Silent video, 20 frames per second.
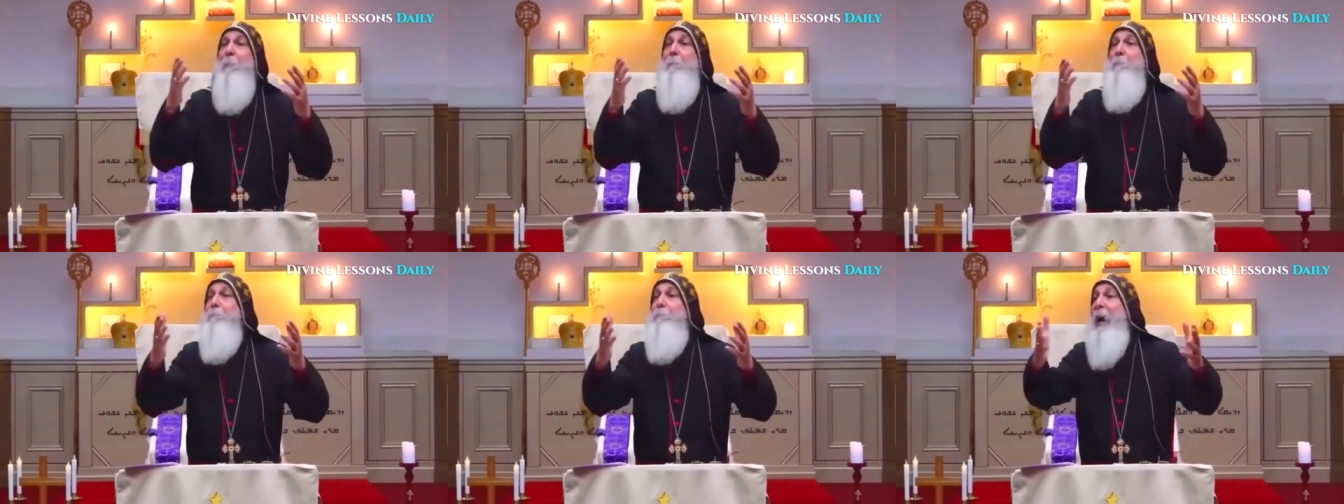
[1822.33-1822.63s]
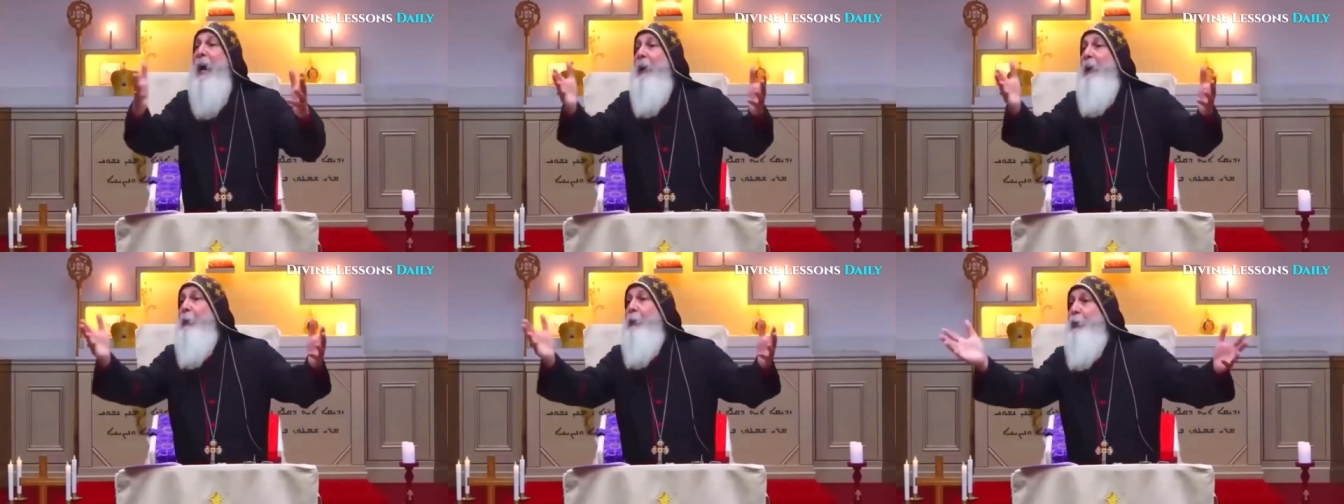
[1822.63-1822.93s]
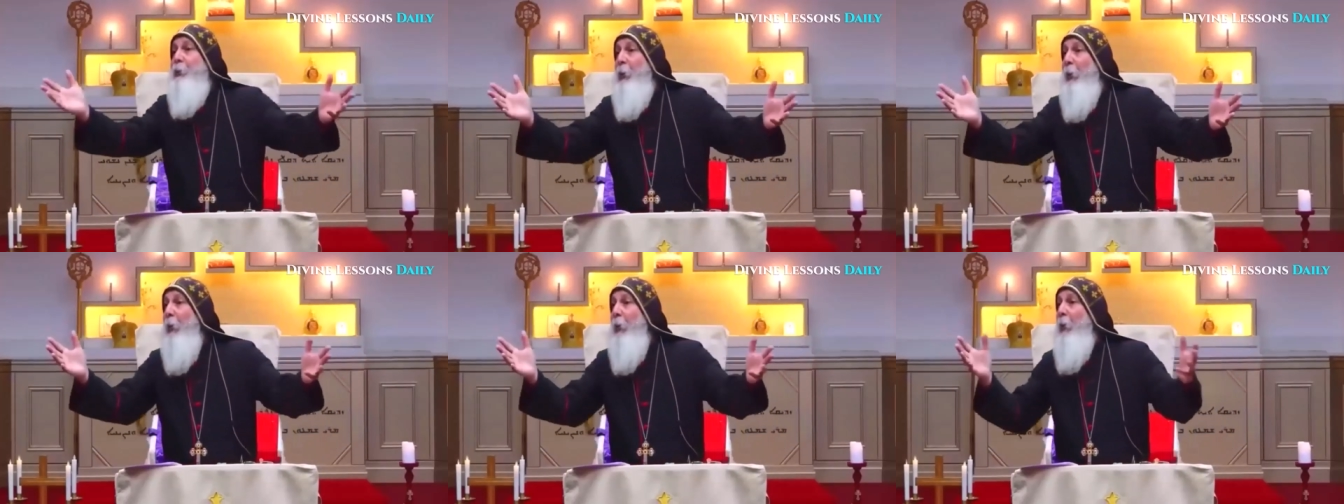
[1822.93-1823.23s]
Make
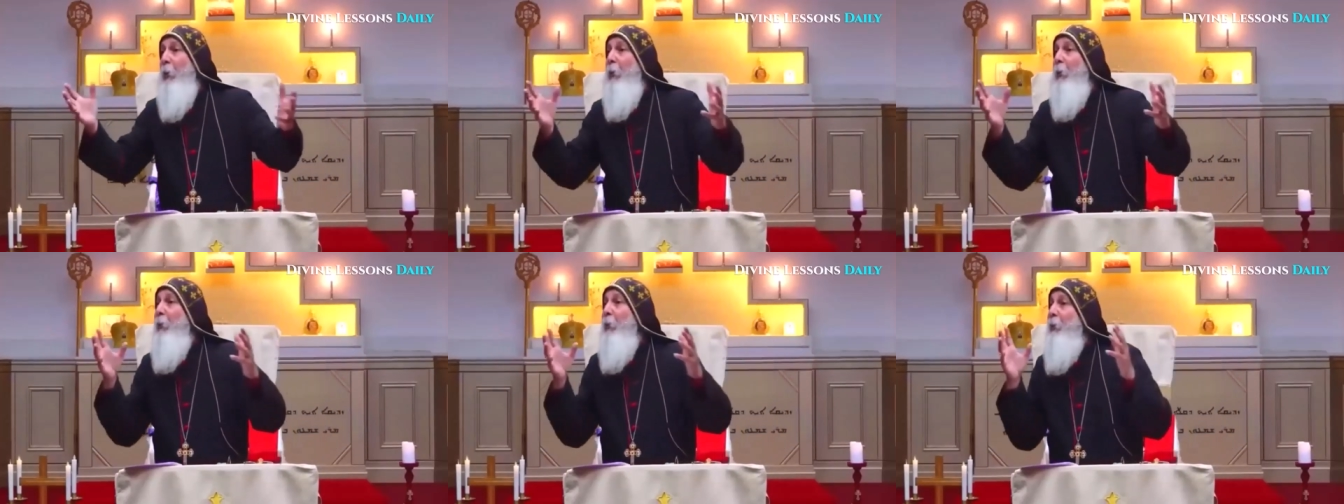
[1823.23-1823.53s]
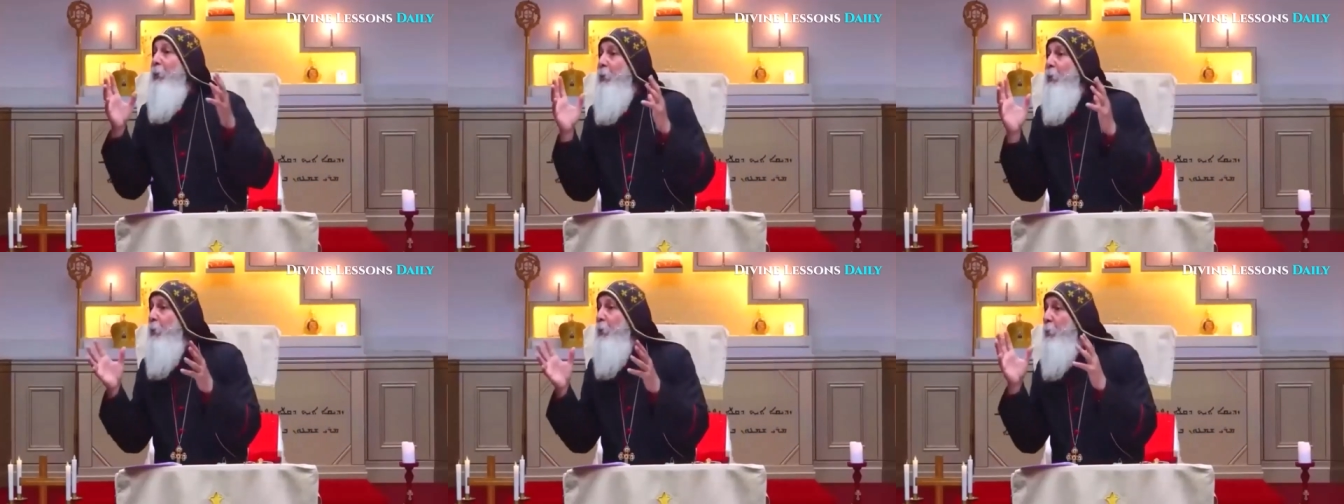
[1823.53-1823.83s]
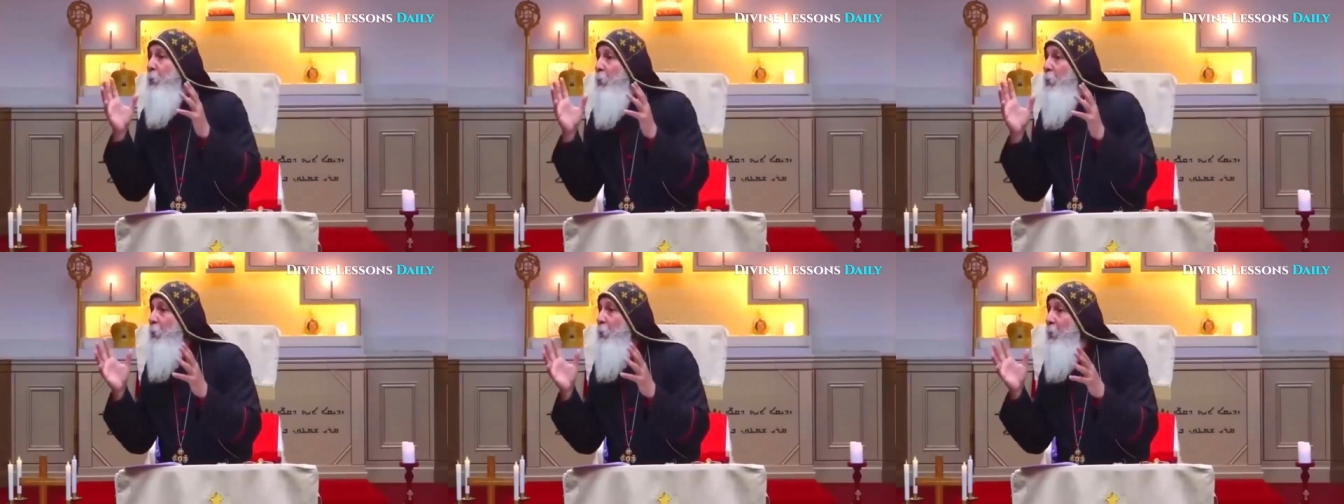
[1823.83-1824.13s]
sure
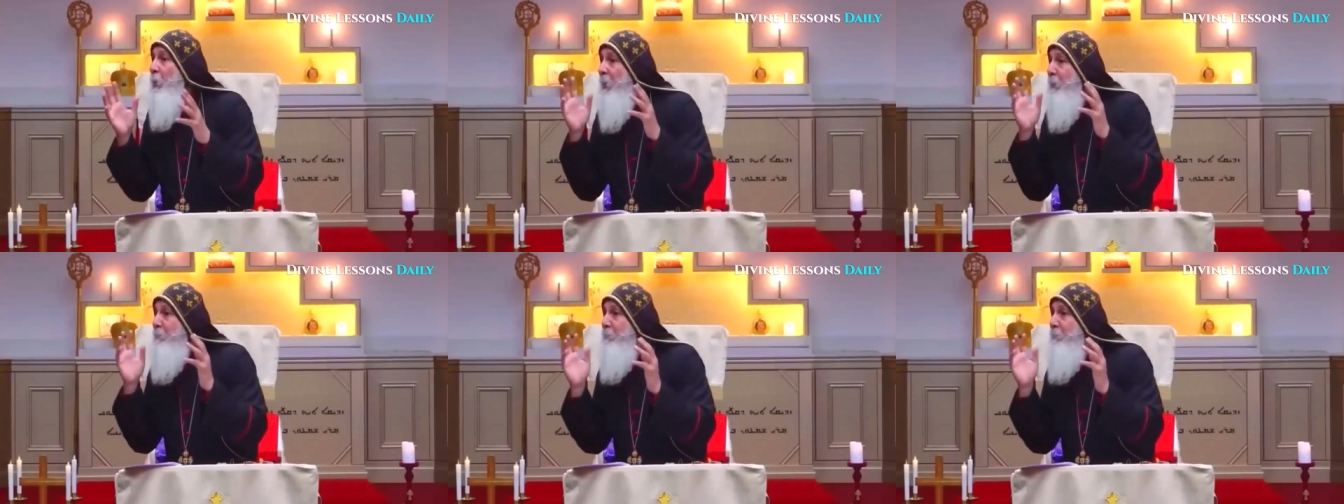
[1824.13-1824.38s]
you